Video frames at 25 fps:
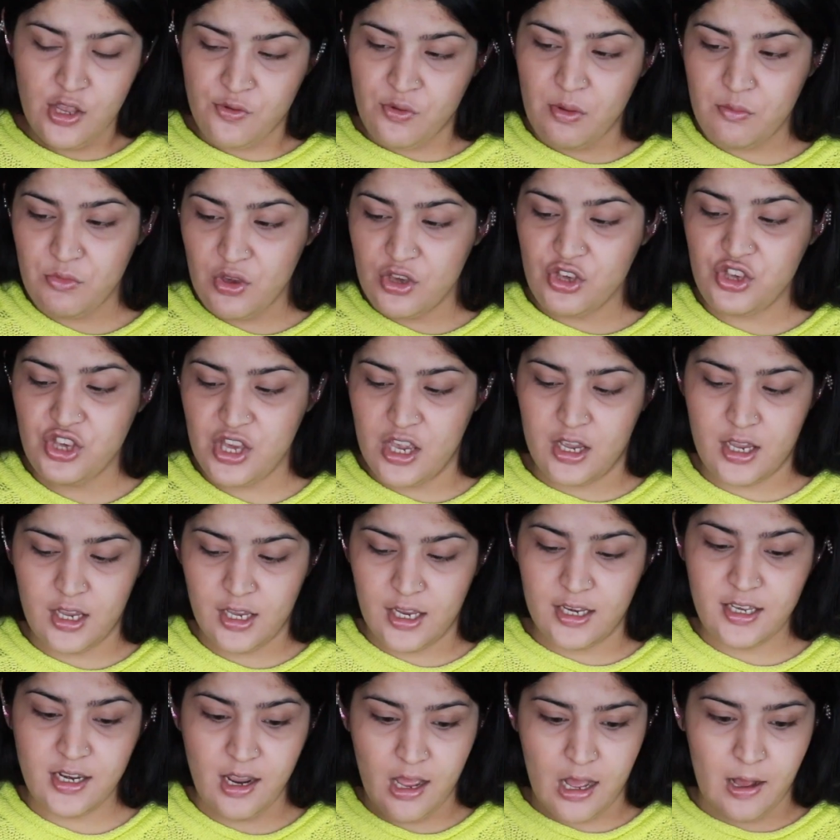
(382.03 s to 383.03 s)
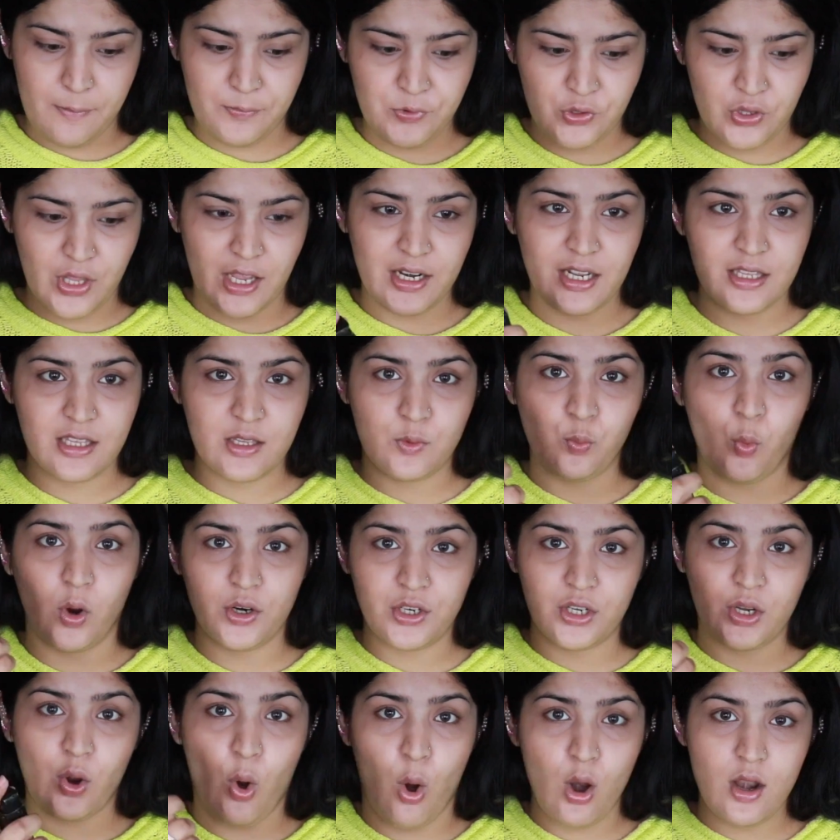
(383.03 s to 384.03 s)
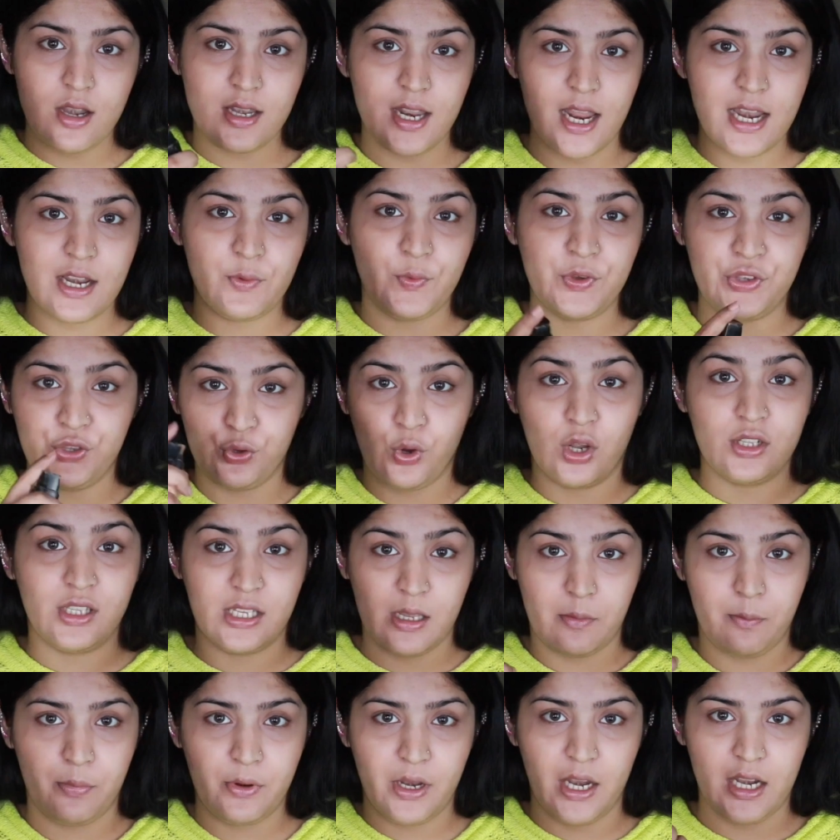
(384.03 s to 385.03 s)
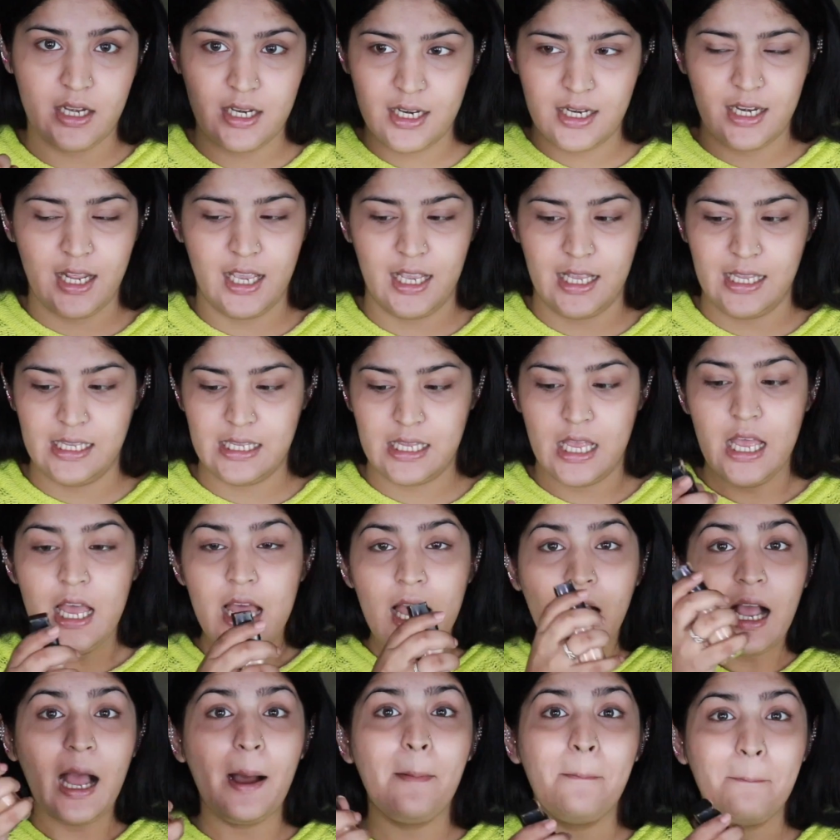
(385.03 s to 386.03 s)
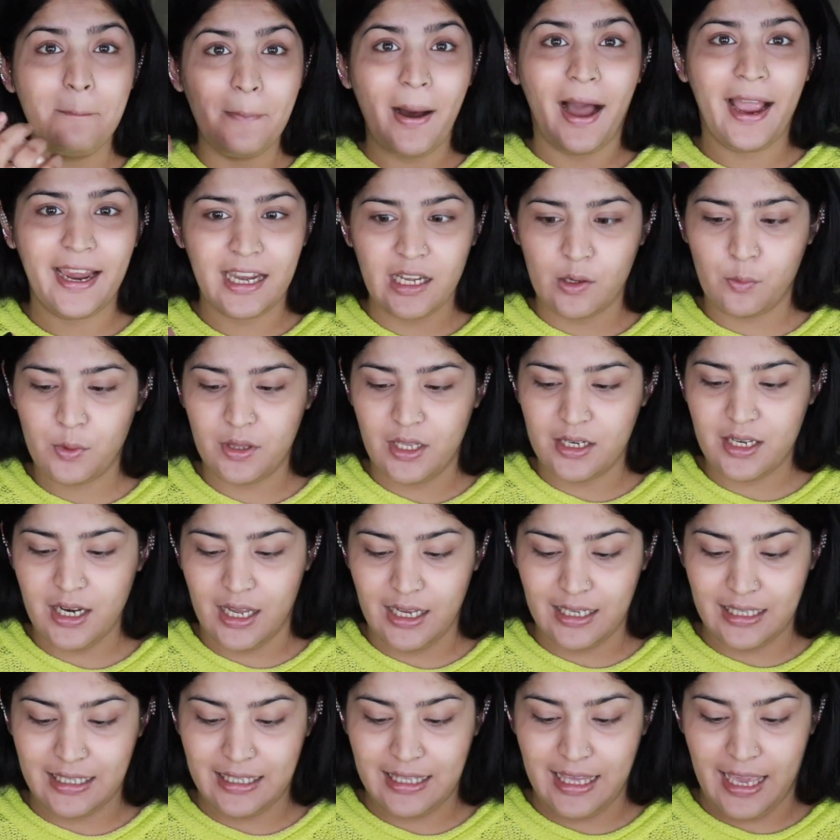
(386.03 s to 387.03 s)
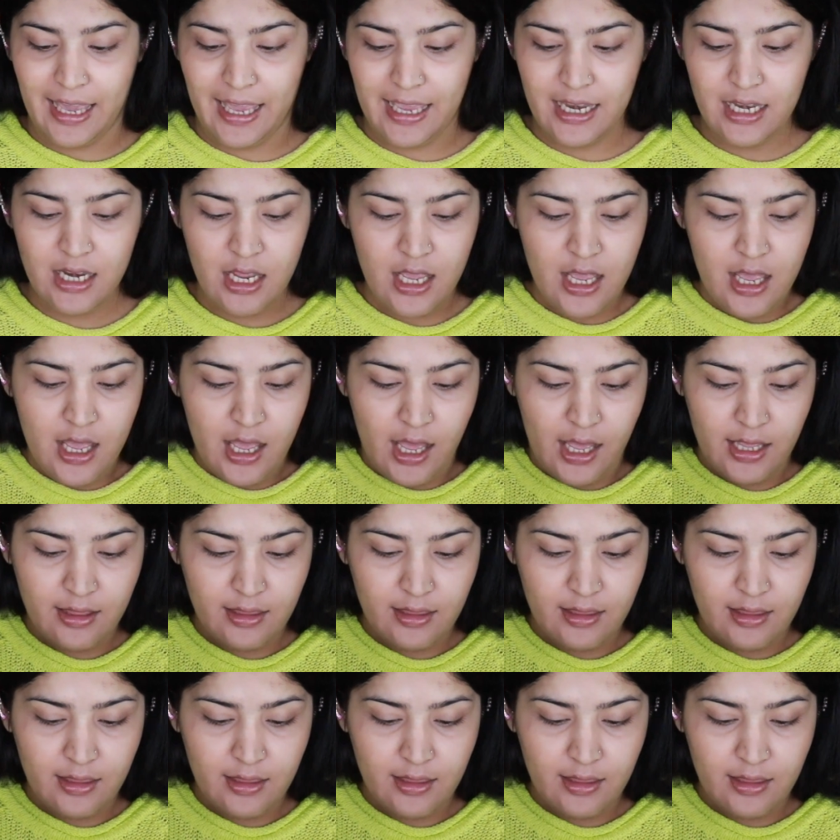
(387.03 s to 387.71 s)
So I'm just shaking it up so that its water content, which got separated, is combined with it again.